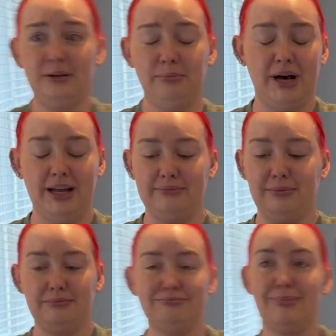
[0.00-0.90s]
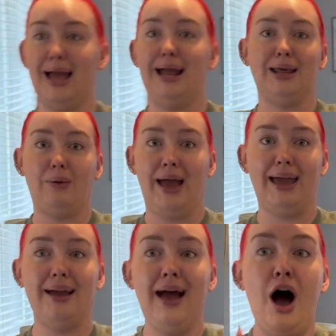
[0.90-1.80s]
but
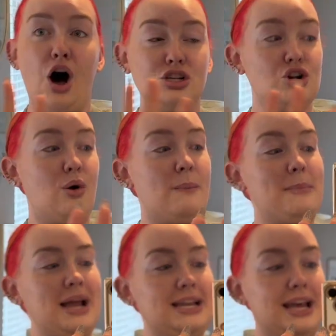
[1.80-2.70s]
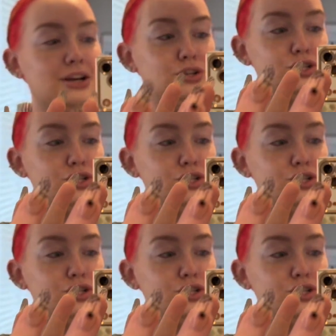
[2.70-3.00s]
anyway. Also, my nails